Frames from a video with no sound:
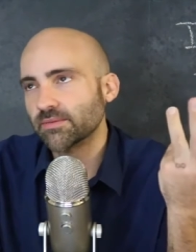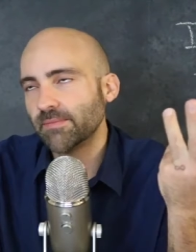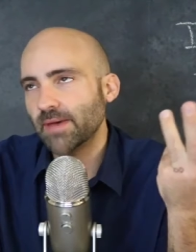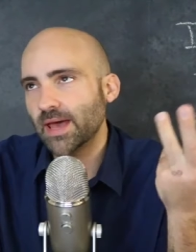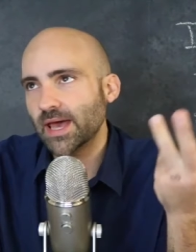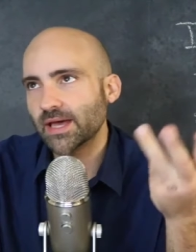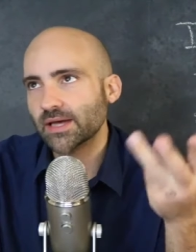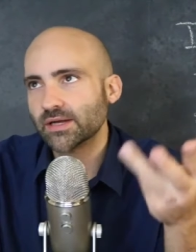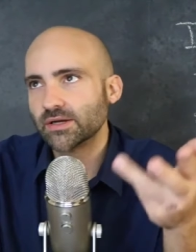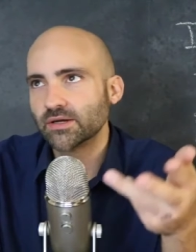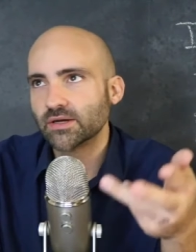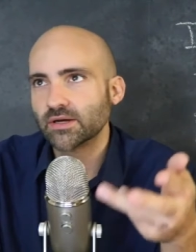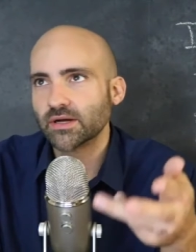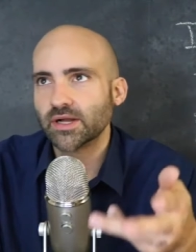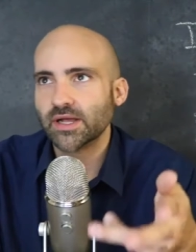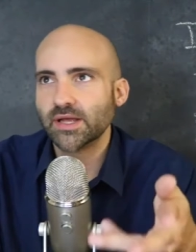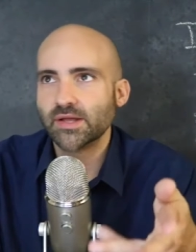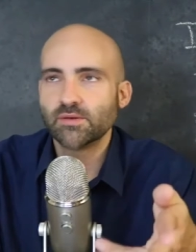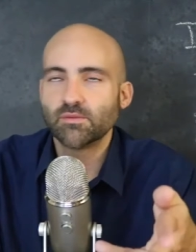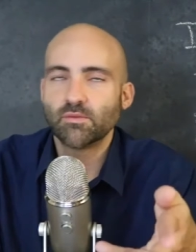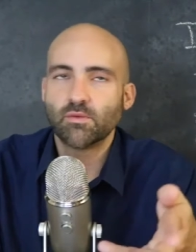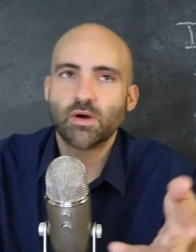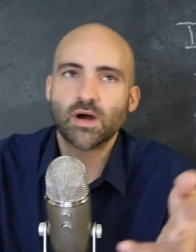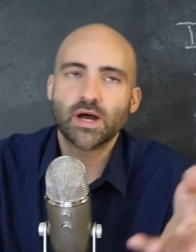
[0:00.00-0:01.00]
matter
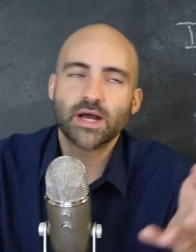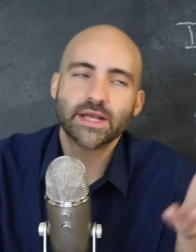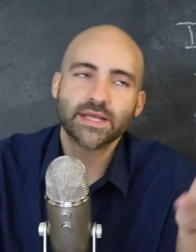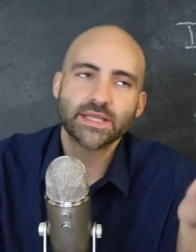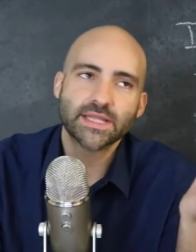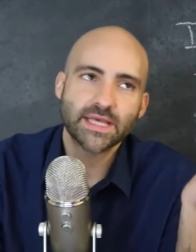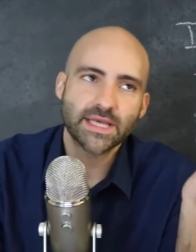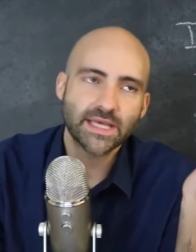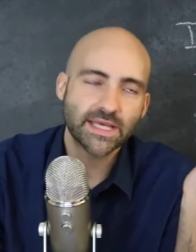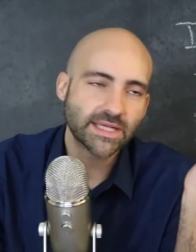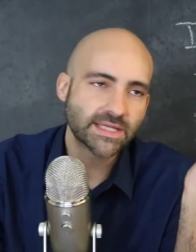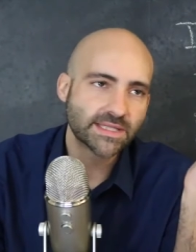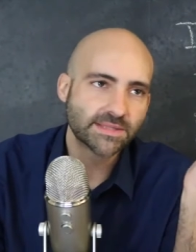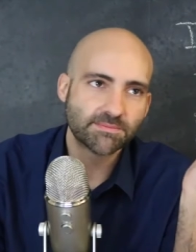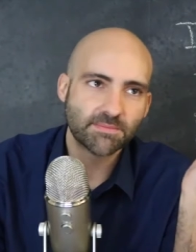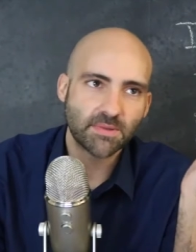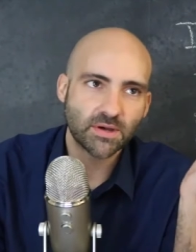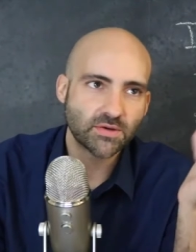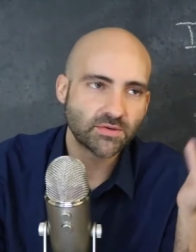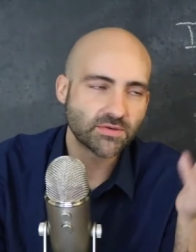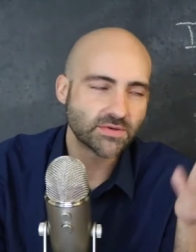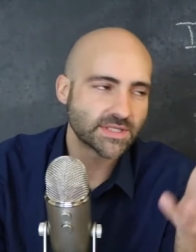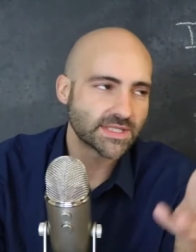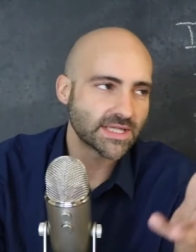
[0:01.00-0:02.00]
and why the Higgs
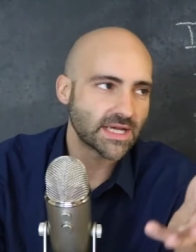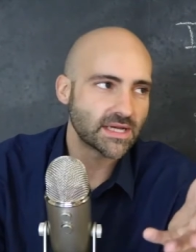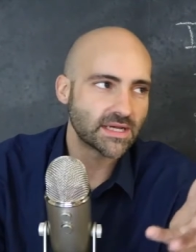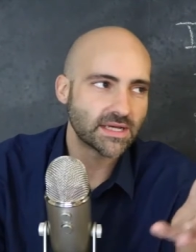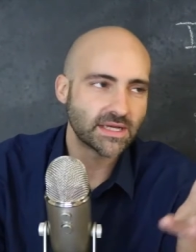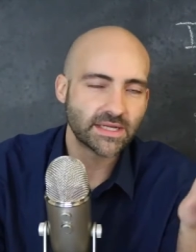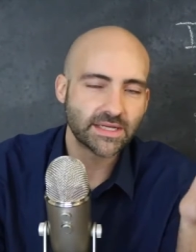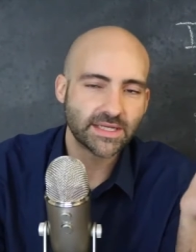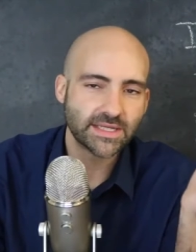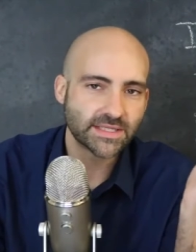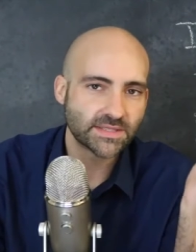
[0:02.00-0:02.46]
boson